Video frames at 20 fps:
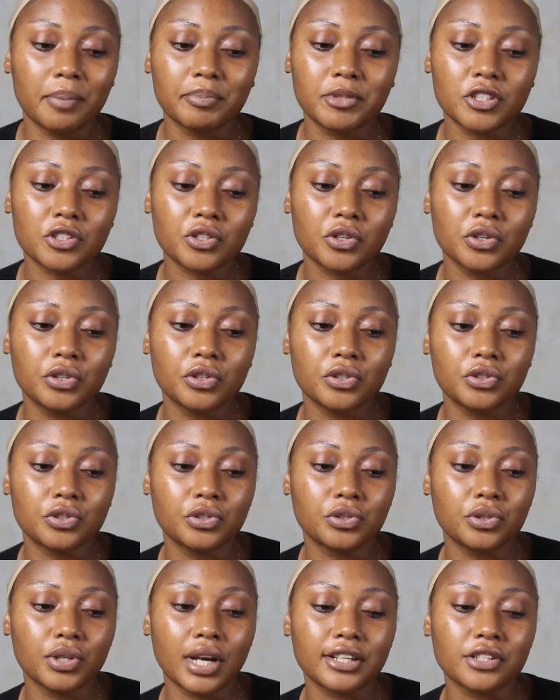I just want to
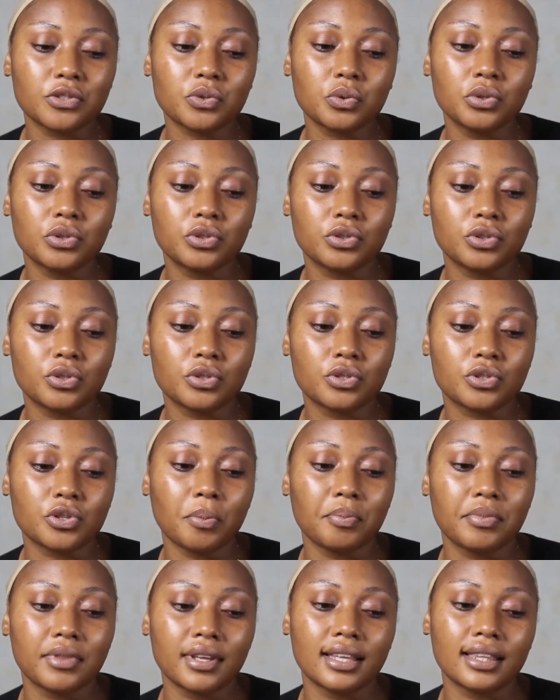do
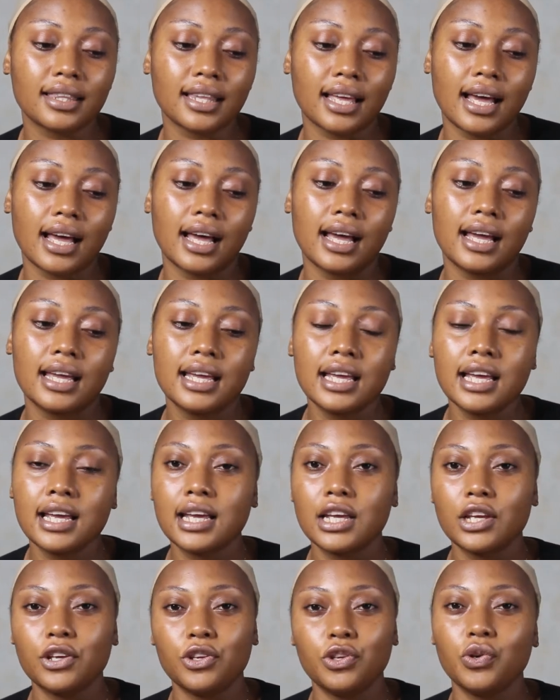something that
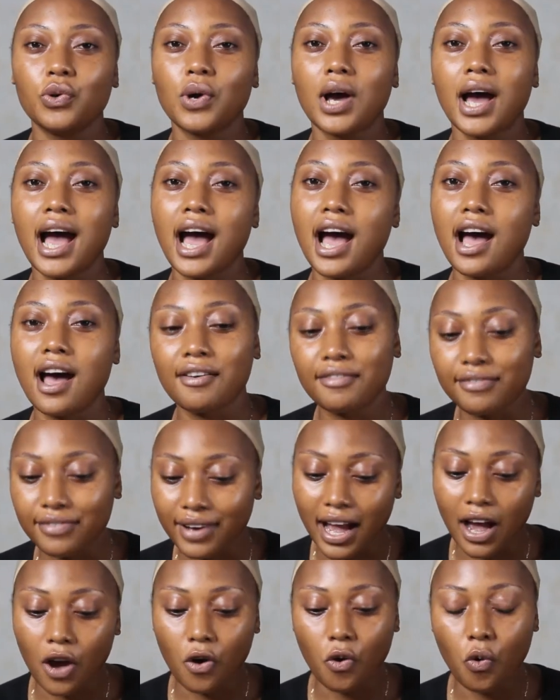you have
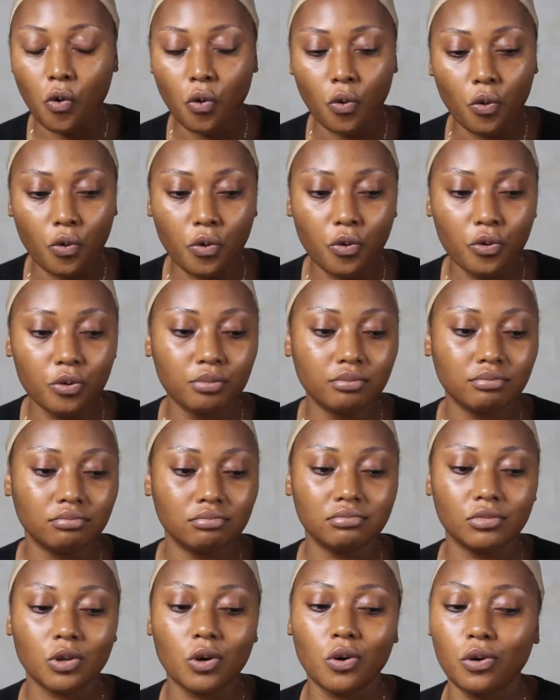at home
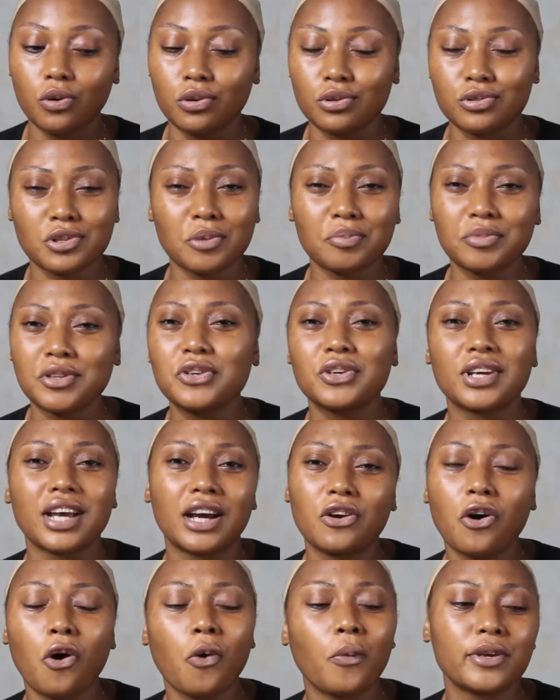or something you
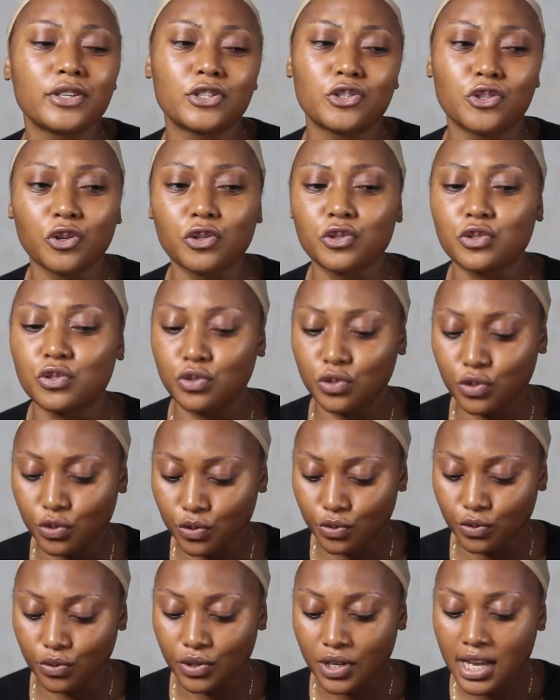can always just
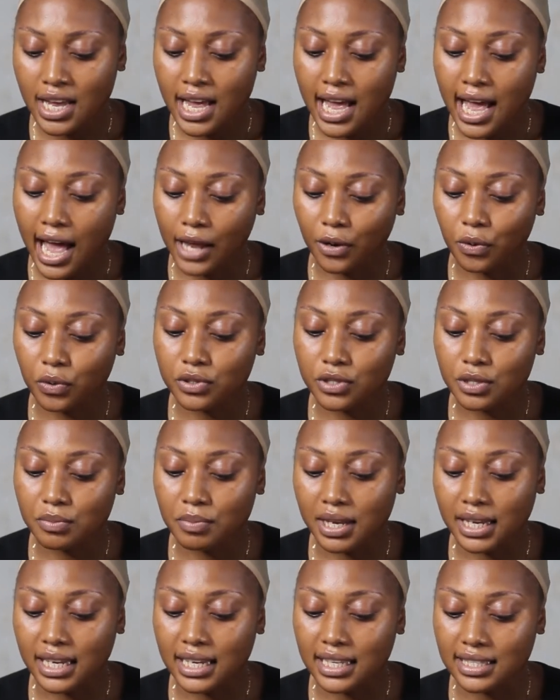do. I don't want to
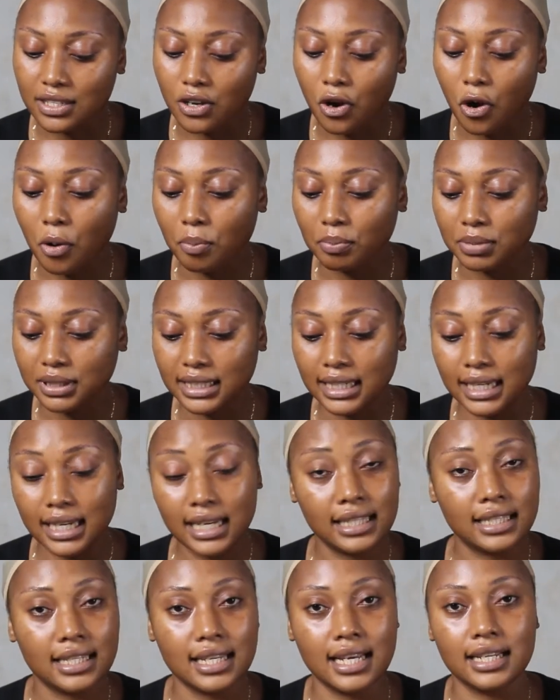make it
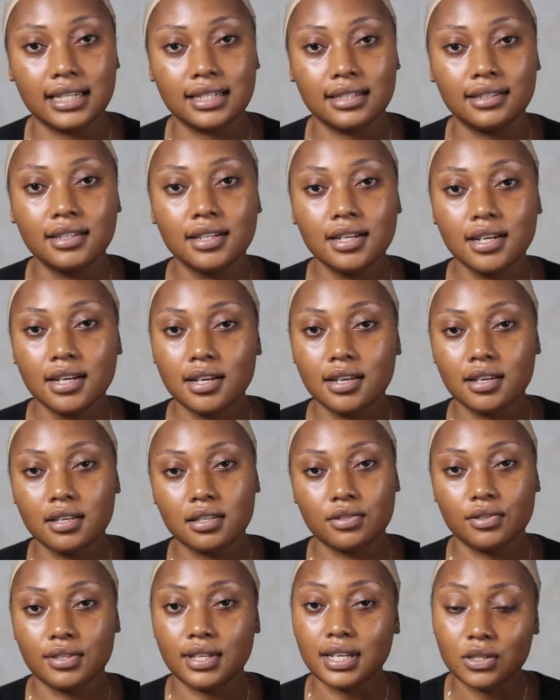complicated.
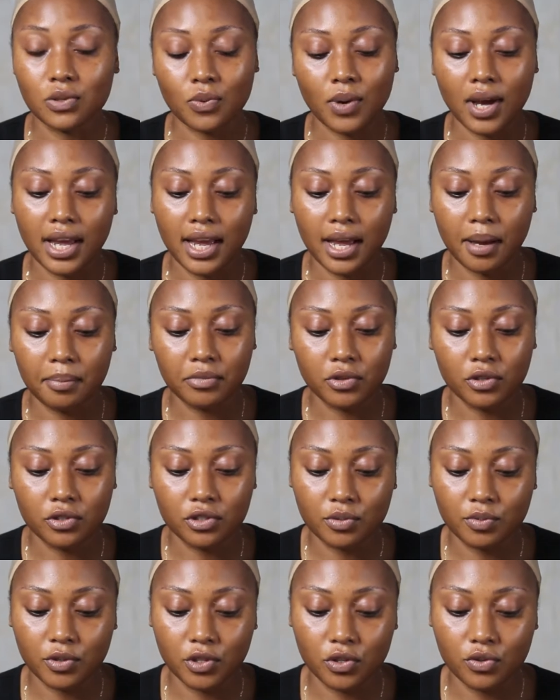So that's why I'm going
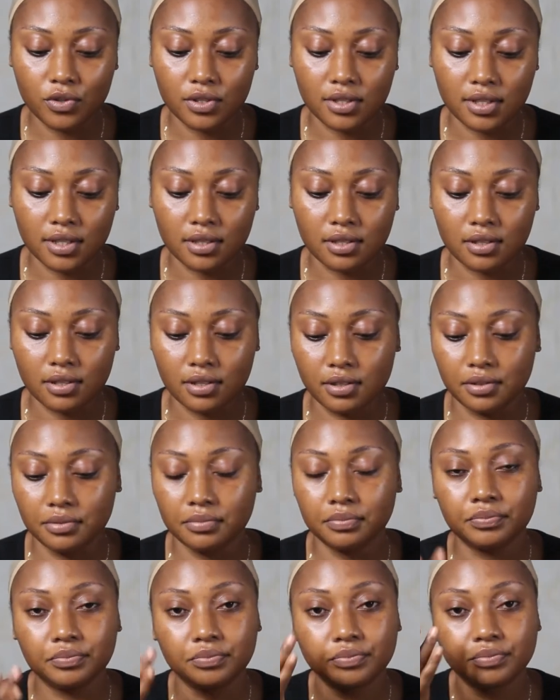to be using
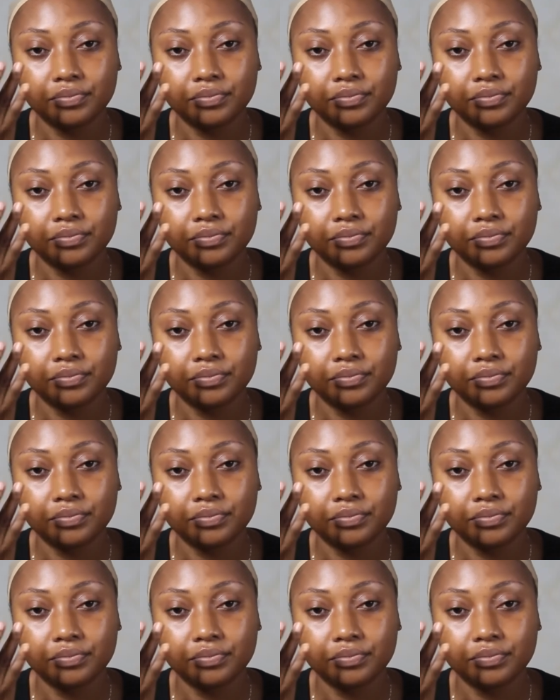the